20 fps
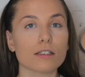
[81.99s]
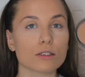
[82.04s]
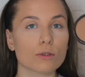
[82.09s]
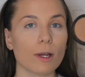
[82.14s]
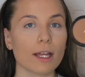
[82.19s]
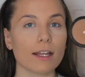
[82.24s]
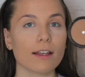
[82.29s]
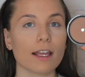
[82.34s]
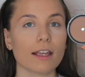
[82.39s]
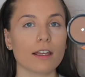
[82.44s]
It's
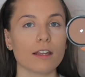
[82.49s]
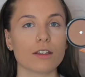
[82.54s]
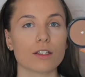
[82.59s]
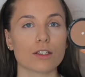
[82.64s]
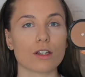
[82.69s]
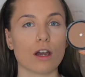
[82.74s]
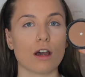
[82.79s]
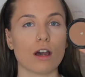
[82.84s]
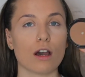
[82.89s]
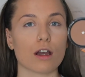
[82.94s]
quite like a
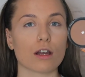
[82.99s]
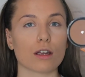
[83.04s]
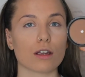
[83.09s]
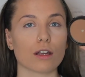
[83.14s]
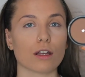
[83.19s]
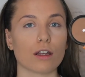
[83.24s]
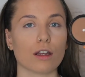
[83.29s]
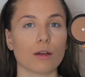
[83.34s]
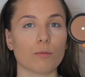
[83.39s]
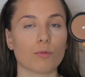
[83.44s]

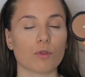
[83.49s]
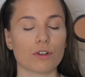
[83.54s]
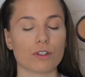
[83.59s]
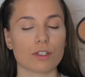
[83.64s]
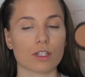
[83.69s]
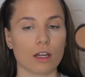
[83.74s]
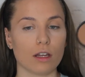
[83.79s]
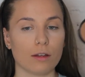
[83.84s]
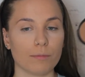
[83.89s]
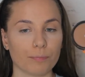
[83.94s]
dark
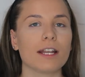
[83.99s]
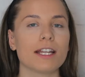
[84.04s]
bronzer.